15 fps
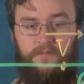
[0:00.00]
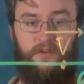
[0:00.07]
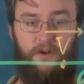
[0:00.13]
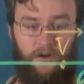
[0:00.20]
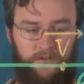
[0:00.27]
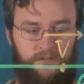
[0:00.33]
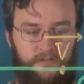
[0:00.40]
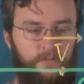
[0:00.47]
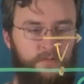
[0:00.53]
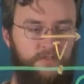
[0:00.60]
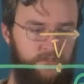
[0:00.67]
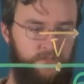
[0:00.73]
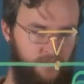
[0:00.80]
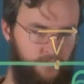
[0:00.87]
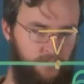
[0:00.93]
yards, which
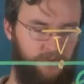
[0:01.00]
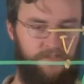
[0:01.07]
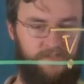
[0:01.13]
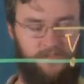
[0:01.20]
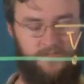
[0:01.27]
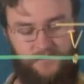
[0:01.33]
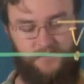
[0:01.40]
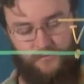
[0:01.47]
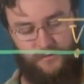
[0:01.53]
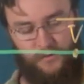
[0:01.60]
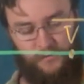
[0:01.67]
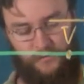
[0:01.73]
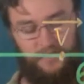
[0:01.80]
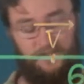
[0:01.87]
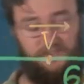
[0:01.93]
is equal to 63
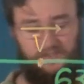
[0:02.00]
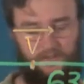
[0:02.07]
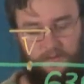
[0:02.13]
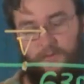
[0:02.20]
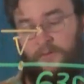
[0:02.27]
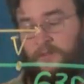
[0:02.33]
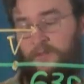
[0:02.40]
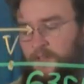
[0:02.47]
feet. So